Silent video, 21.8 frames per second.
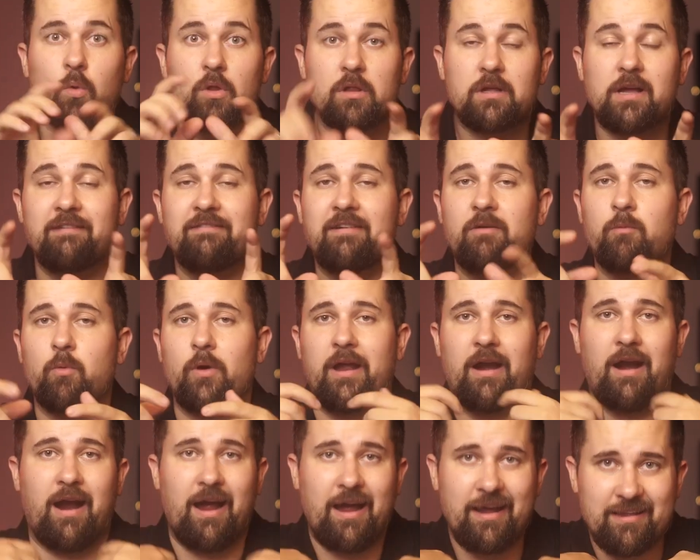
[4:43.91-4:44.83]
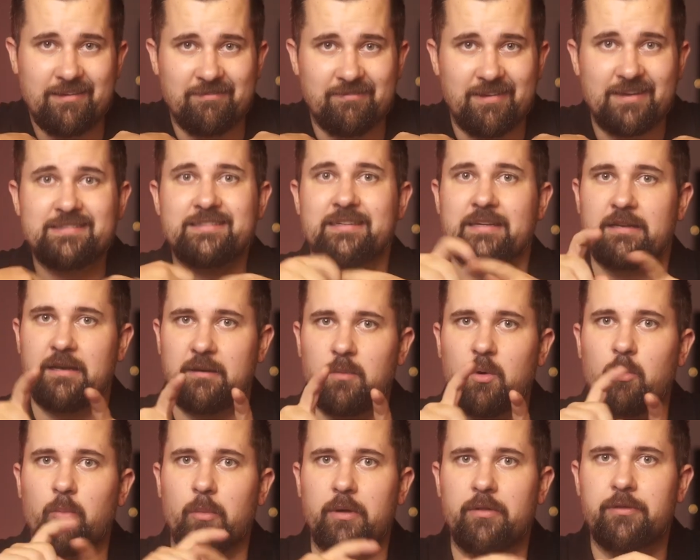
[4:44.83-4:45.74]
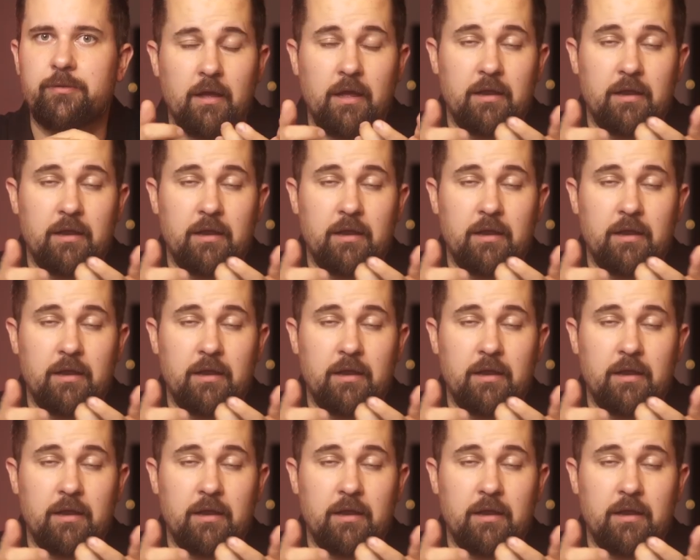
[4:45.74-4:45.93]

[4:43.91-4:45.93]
We'll cover where I invest in a moment.